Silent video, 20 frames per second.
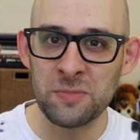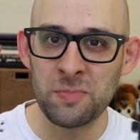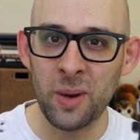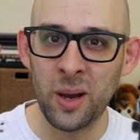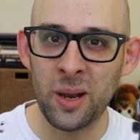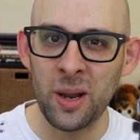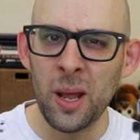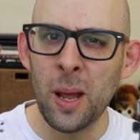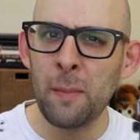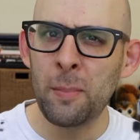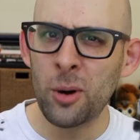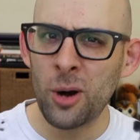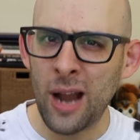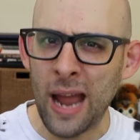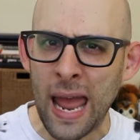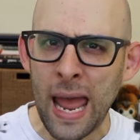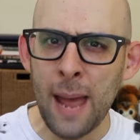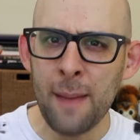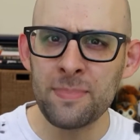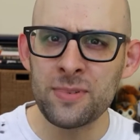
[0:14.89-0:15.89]
but
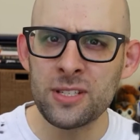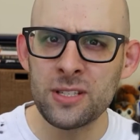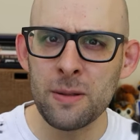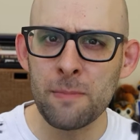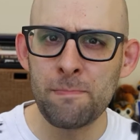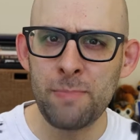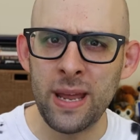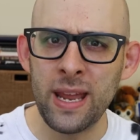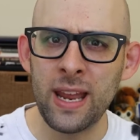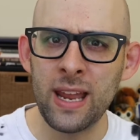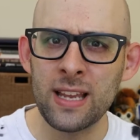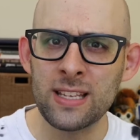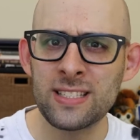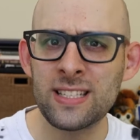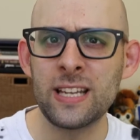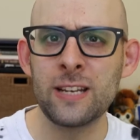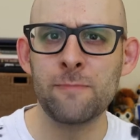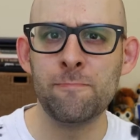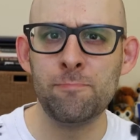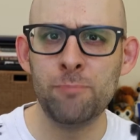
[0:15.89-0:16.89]
perhaps the biggest
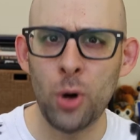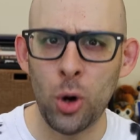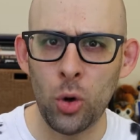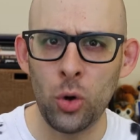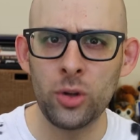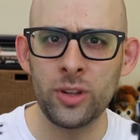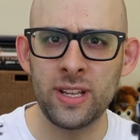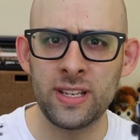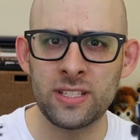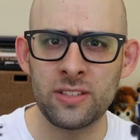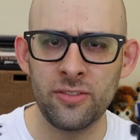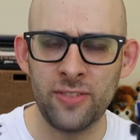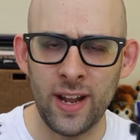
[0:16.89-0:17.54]
and boldest